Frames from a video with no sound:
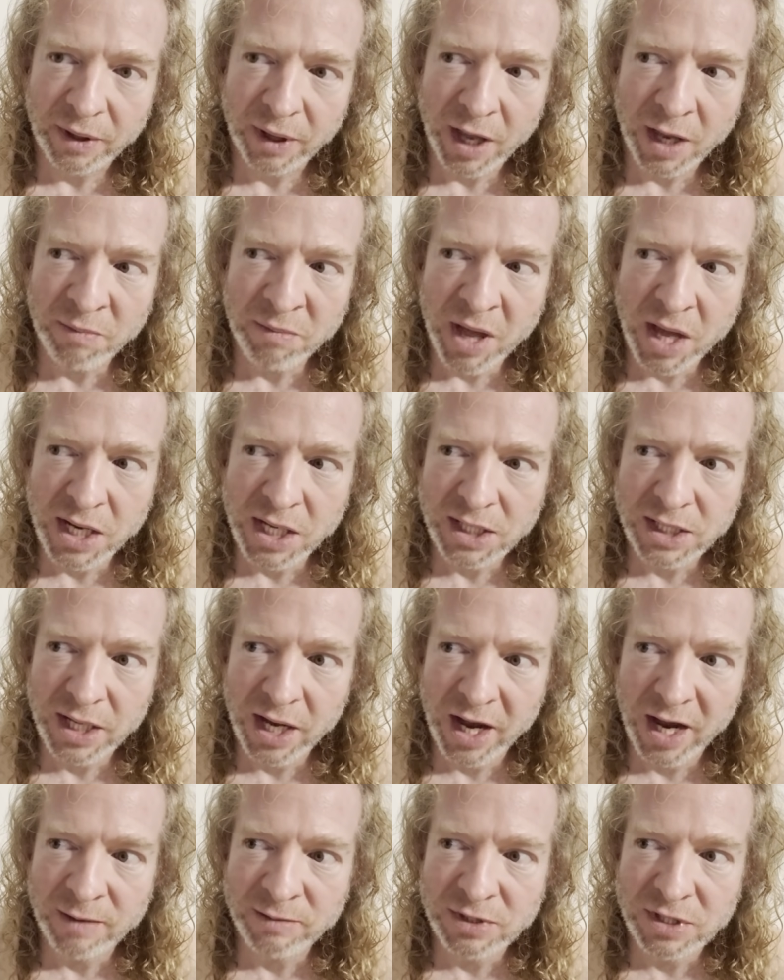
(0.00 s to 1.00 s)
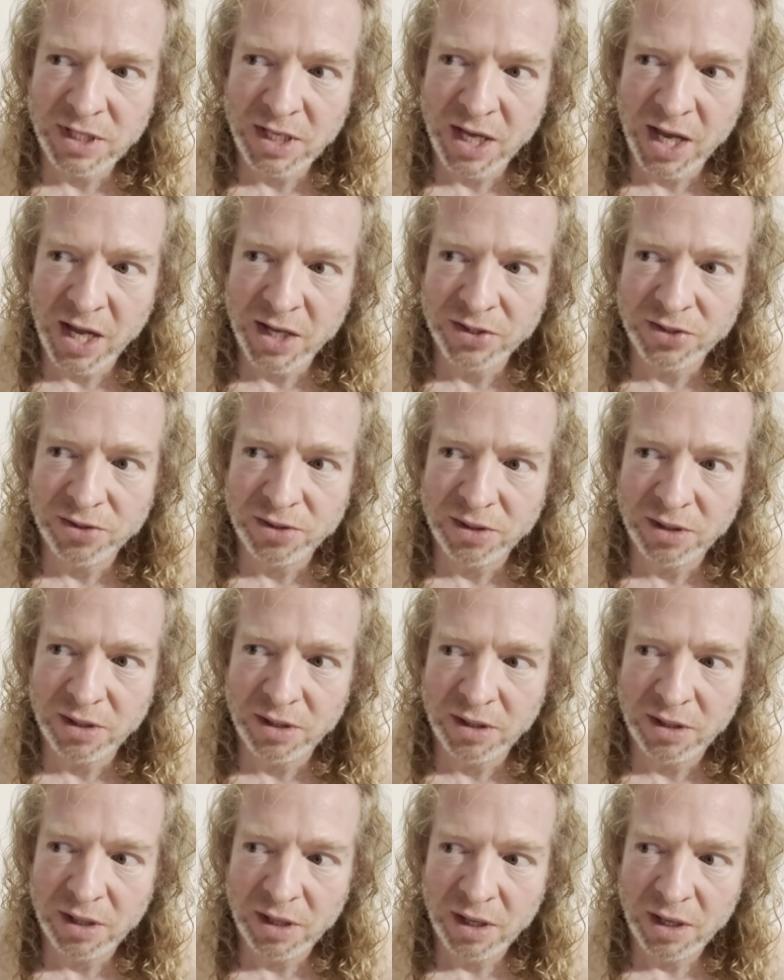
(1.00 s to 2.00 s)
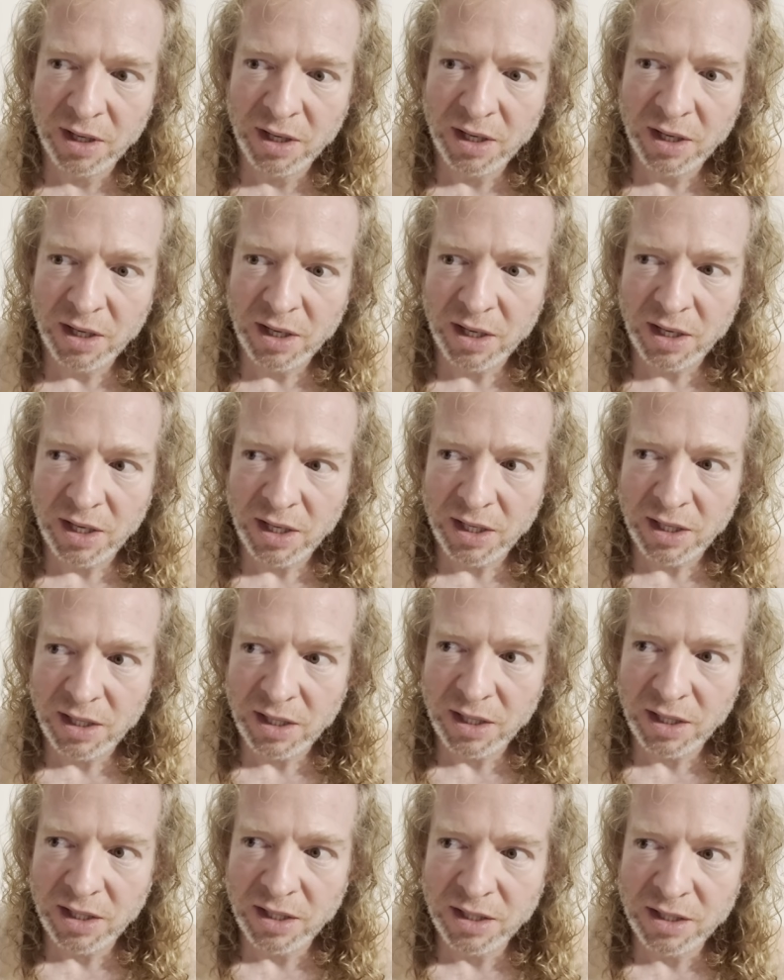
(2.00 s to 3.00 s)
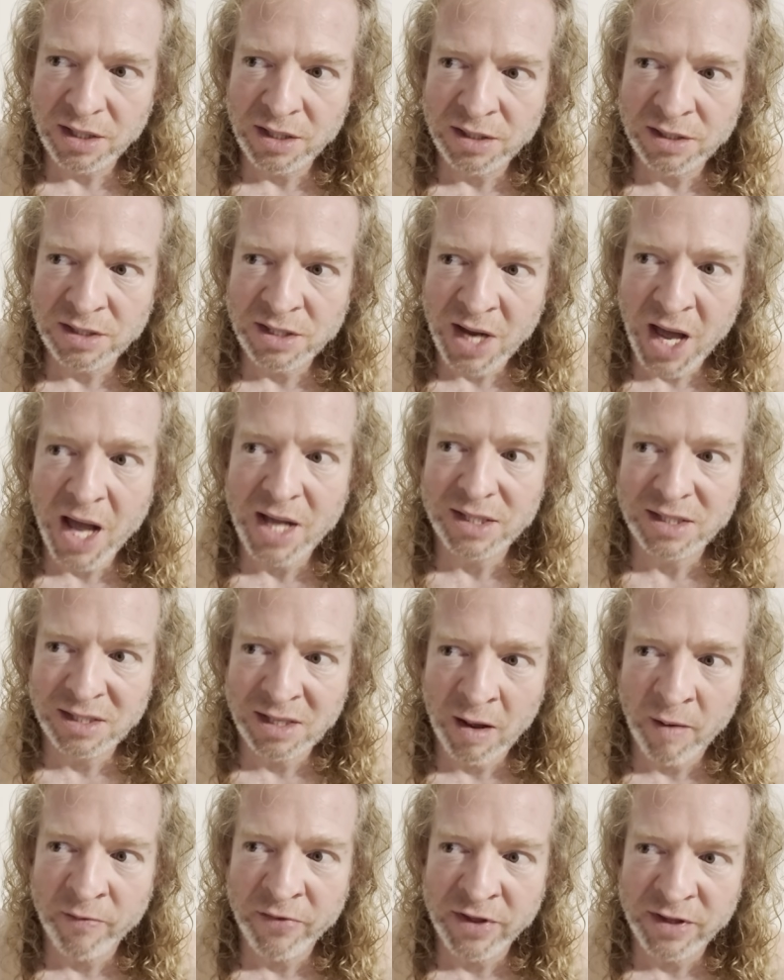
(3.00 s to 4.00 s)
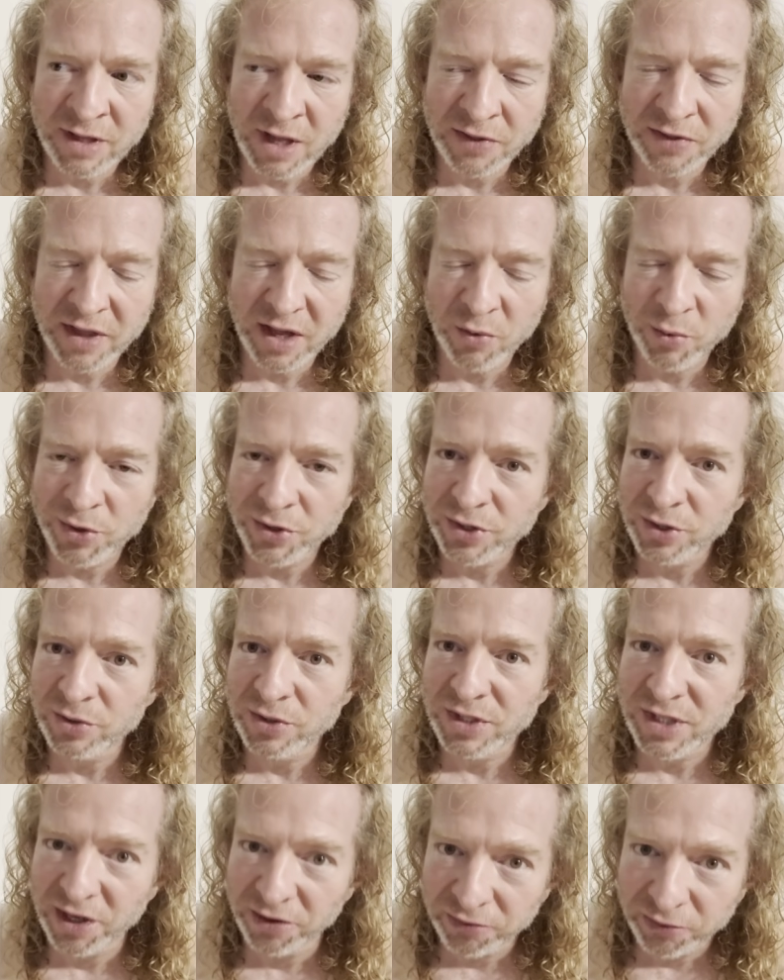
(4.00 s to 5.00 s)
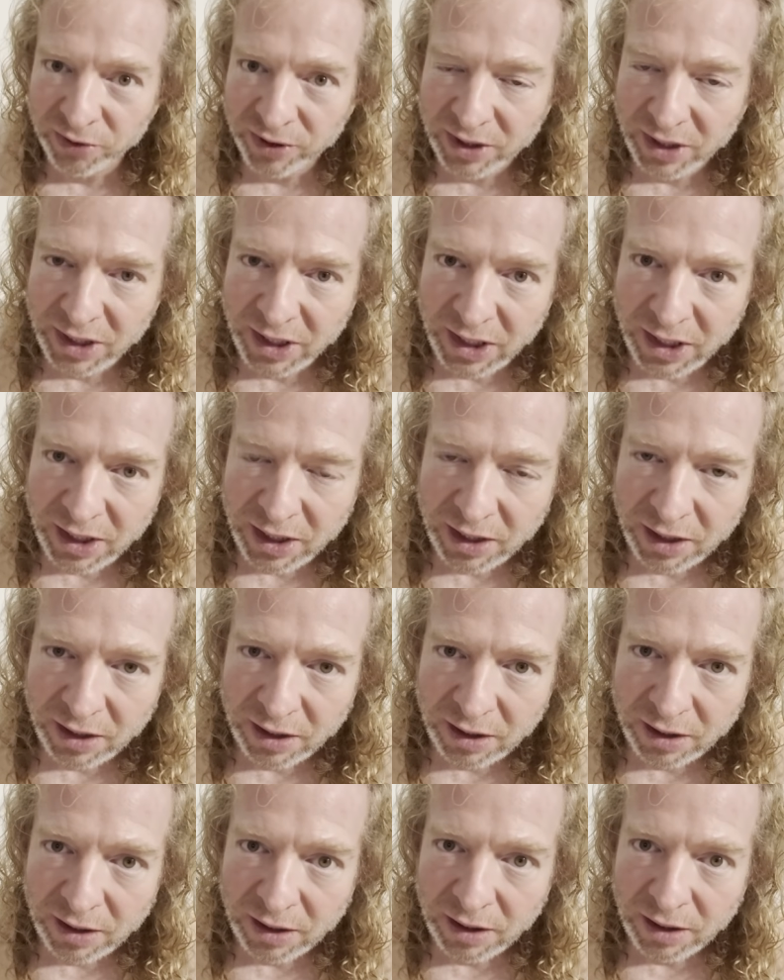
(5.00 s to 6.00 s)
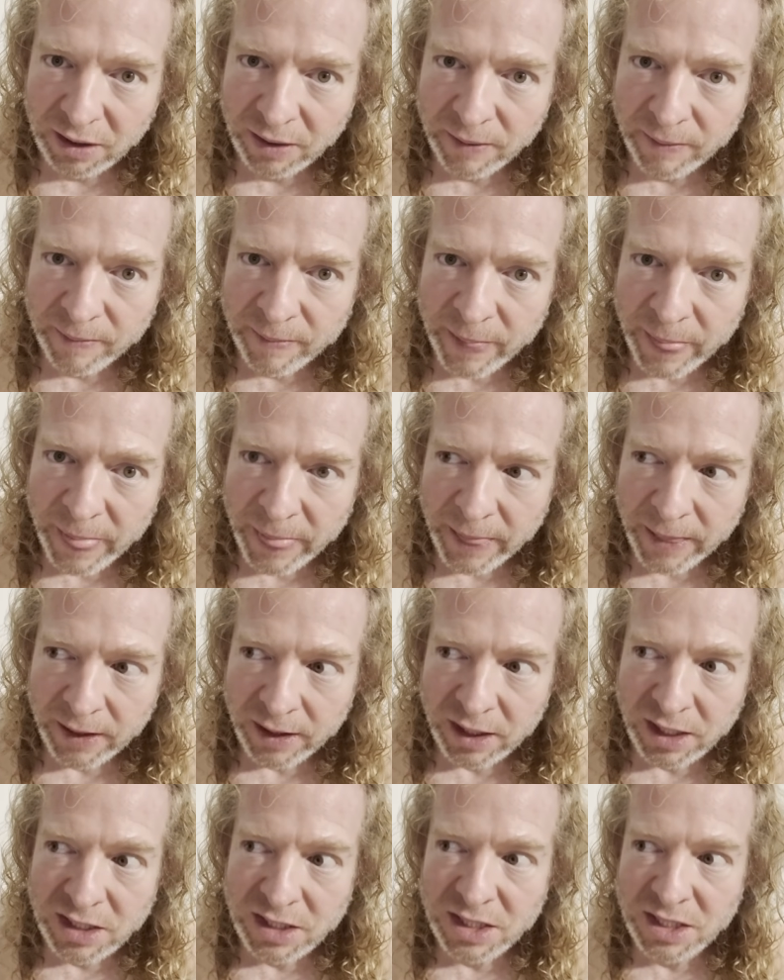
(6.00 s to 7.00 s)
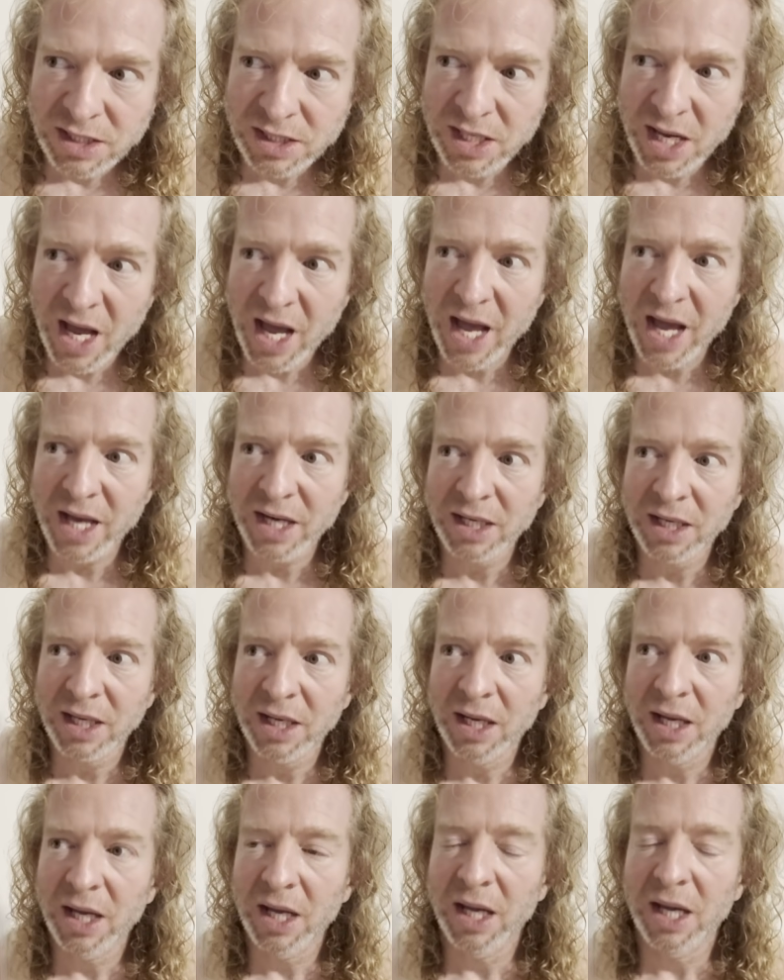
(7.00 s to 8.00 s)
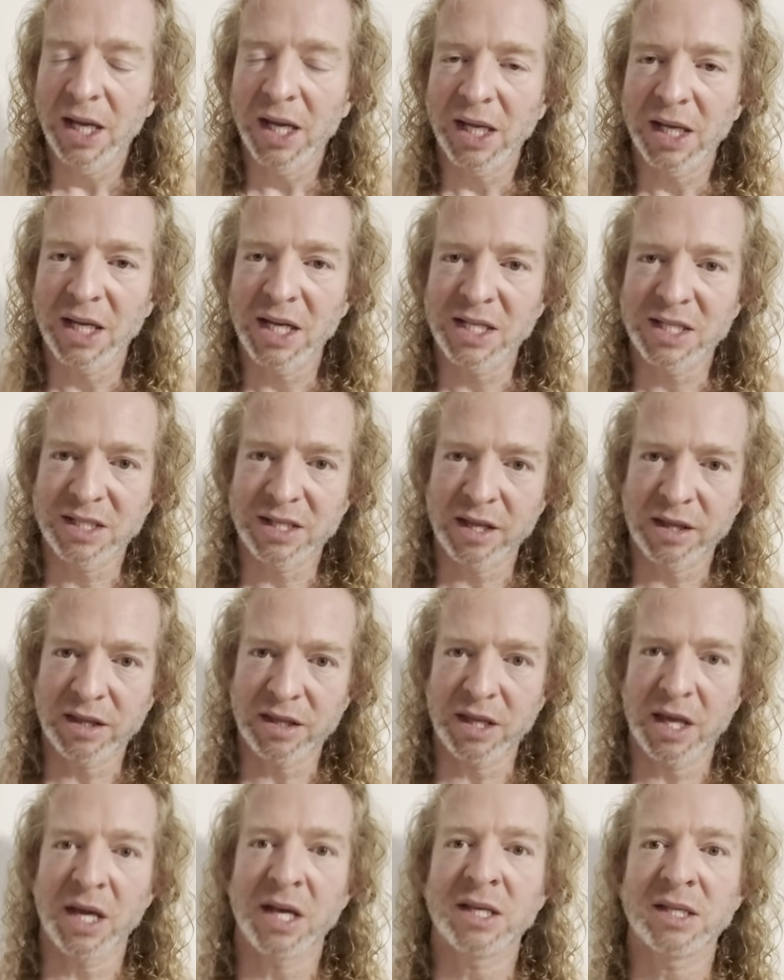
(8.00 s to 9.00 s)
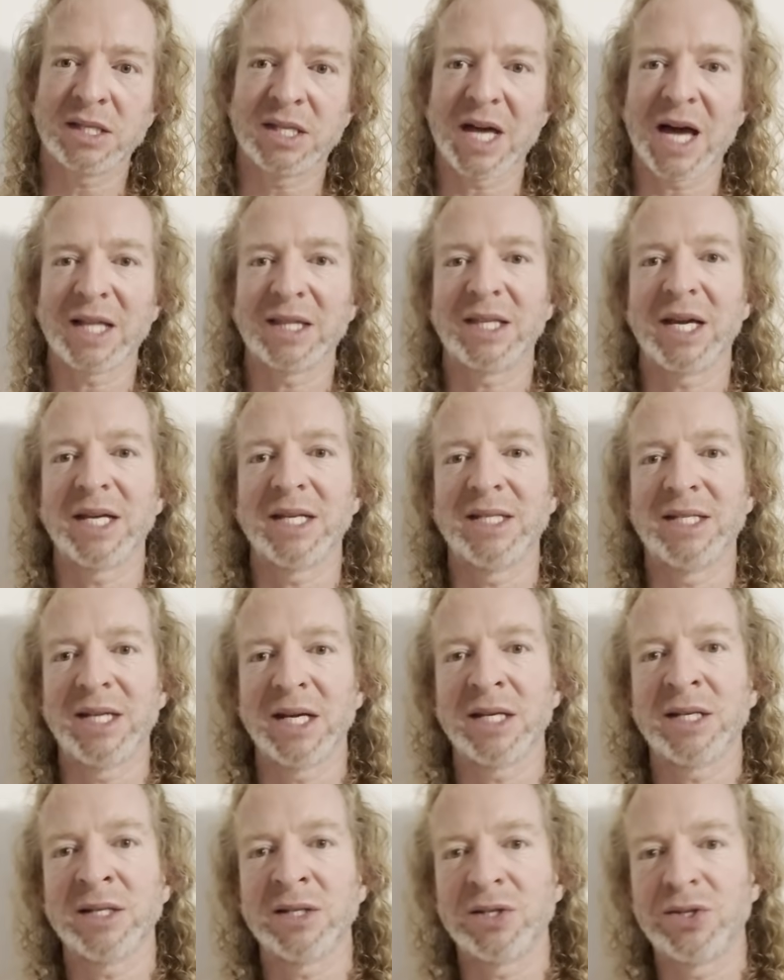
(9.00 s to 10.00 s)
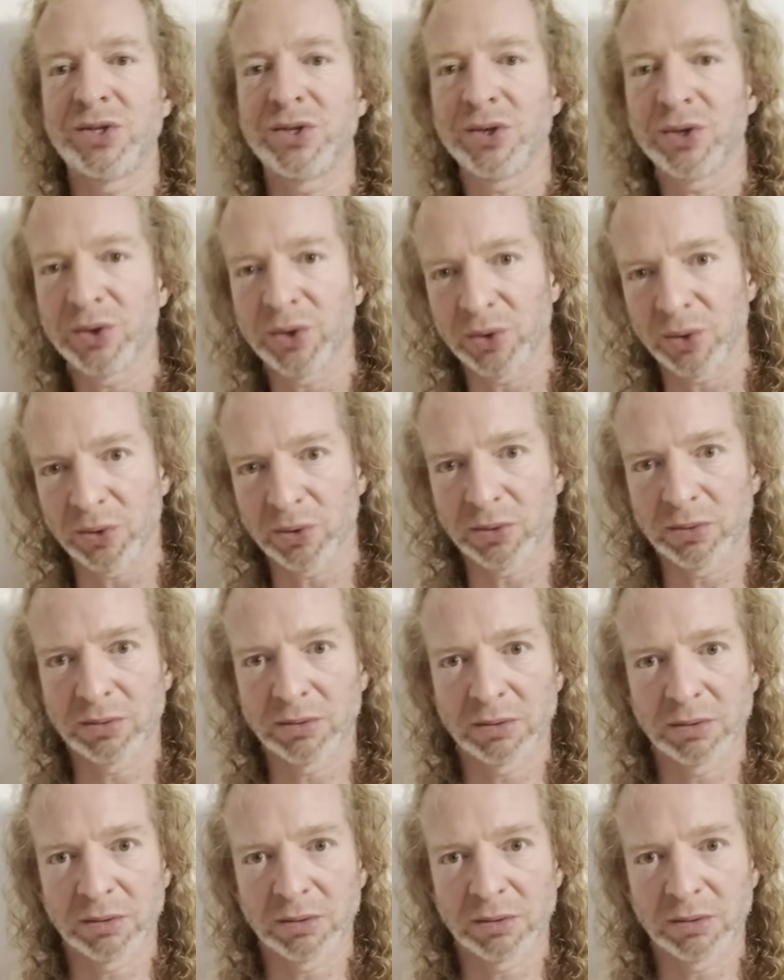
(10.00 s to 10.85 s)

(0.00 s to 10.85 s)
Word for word: And many times the answer is not something that they would do differently. Instead, it's the things that they didn't do.